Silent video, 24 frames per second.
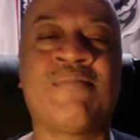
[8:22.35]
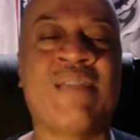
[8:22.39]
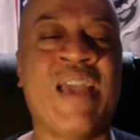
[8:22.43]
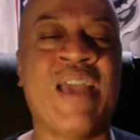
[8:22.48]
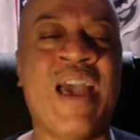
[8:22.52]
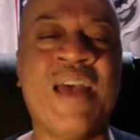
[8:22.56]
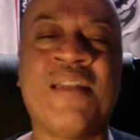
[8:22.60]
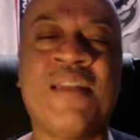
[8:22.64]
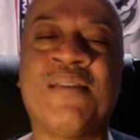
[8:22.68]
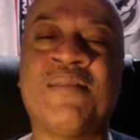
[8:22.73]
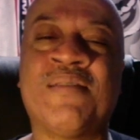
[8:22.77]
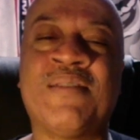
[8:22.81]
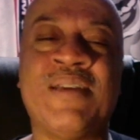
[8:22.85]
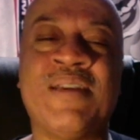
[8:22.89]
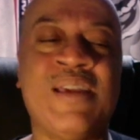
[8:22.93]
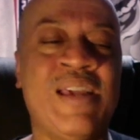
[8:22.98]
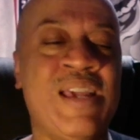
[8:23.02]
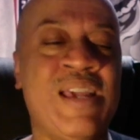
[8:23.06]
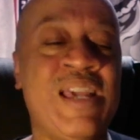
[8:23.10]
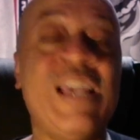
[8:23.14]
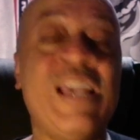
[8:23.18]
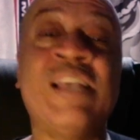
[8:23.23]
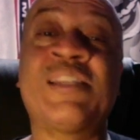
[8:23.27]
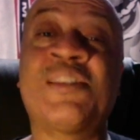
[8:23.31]
kind of
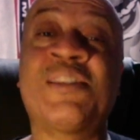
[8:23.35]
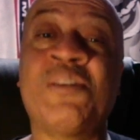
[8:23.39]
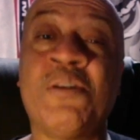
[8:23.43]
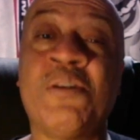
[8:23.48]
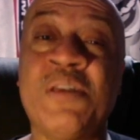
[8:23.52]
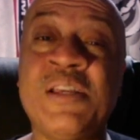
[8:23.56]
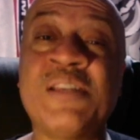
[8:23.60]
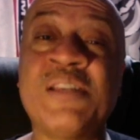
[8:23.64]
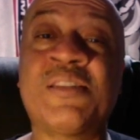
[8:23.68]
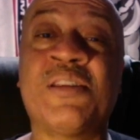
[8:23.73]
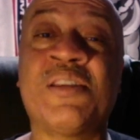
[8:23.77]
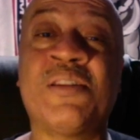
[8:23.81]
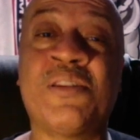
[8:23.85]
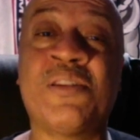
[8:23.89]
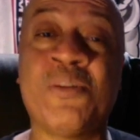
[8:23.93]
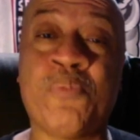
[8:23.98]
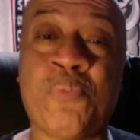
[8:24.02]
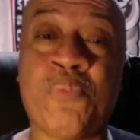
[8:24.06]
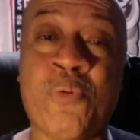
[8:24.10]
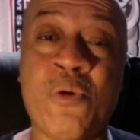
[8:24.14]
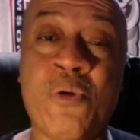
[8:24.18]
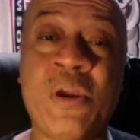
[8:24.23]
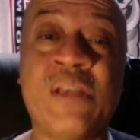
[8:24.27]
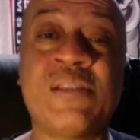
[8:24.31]
it's the it's a
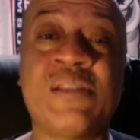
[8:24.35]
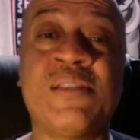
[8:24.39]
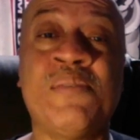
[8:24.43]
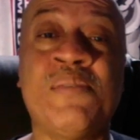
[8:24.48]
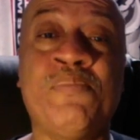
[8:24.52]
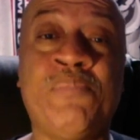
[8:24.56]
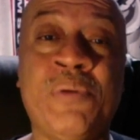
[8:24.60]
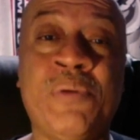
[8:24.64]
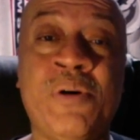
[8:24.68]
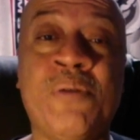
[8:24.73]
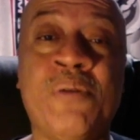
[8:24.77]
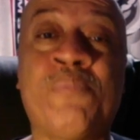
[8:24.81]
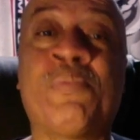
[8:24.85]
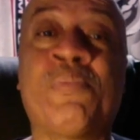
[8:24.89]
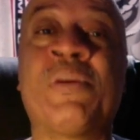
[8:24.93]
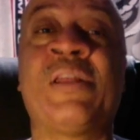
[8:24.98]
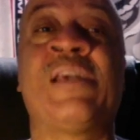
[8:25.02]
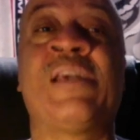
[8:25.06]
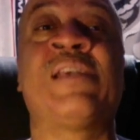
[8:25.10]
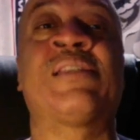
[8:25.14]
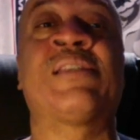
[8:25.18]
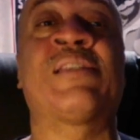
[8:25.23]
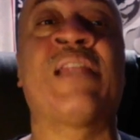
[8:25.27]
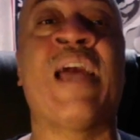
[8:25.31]
depressing book, but
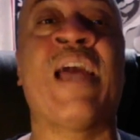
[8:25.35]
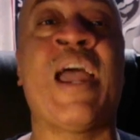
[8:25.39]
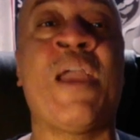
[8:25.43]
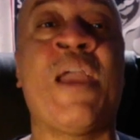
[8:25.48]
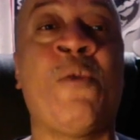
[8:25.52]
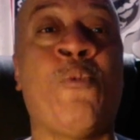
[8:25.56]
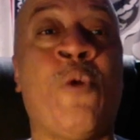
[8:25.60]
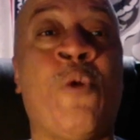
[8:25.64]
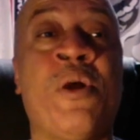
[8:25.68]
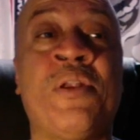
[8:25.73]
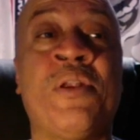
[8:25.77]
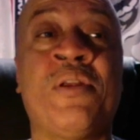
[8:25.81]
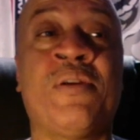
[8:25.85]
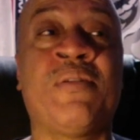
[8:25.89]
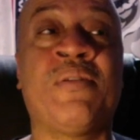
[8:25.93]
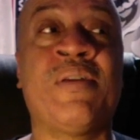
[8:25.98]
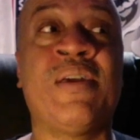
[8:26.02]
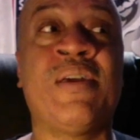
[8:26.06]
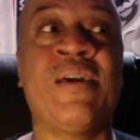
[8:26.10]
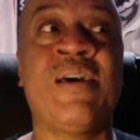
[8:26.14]
it's like one of